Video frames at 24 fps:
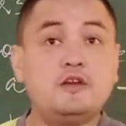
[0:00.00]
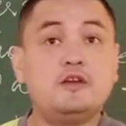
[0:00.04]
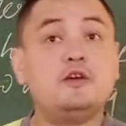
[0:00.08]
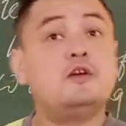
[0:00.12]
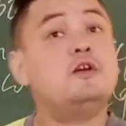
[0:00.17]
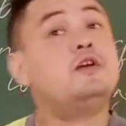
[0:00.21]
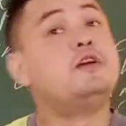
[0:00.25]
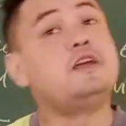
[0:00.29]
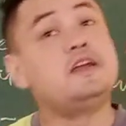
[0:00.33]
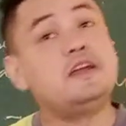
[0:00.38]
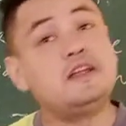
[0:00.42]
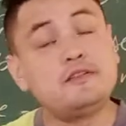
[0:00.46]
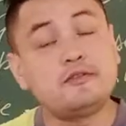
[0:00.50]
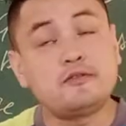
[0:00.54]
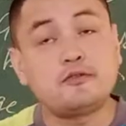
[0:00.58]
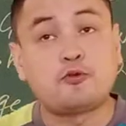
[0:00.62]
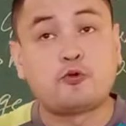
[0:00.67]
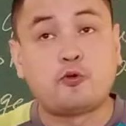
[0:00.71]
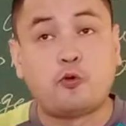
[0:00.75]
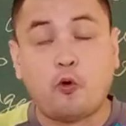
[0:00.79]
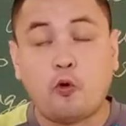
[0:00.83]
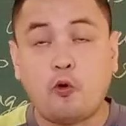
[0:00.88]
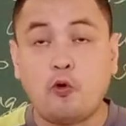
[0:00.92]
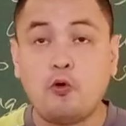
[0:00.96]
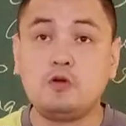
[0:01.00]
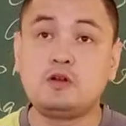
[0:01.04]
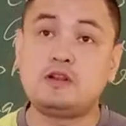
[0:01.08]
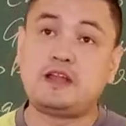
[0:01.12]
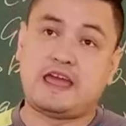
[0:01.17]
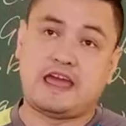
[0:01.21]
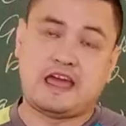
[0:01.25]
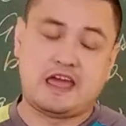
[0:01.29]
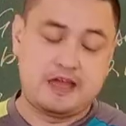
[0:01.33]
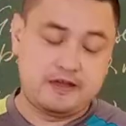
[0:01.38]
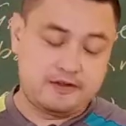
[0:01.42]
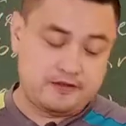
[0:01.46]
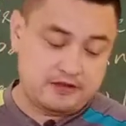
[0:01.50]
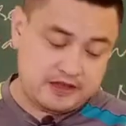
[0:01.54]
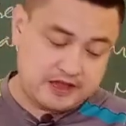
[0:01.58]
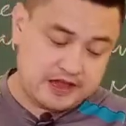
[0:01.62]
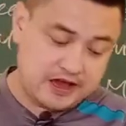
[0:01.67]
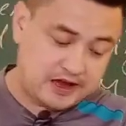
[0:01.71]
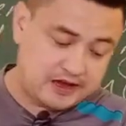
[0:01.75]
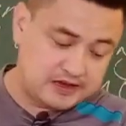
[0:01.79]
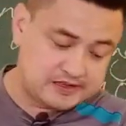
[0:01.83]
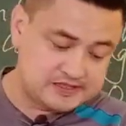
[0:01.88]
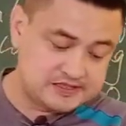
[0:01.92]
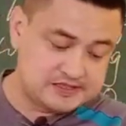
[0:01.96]
In cold
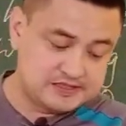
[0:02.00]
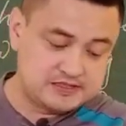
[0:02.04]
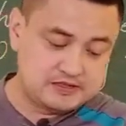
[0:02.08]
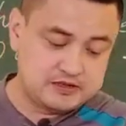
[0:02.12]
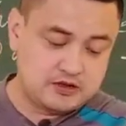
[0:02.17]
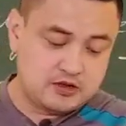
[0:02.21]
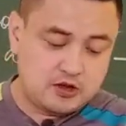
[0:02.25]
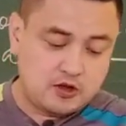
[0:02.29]
areas,